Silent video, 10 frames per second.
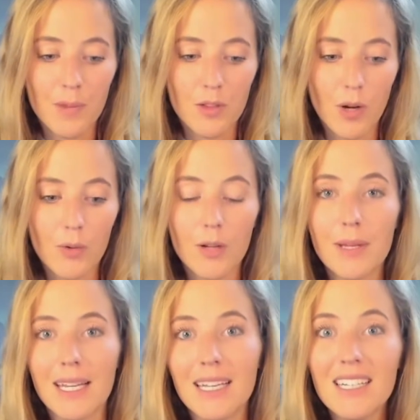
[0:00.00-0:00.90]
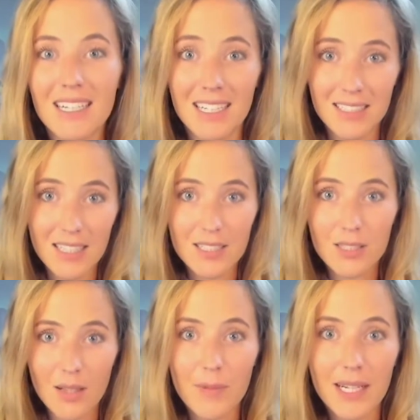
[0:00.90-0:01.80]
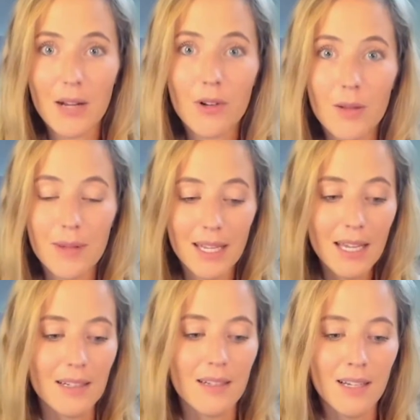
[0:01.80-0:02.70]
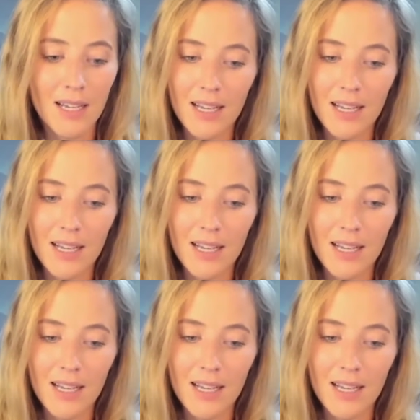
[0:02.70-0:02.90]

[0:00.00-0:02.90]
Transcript: Do I want to be in it? Is this something I want to be in?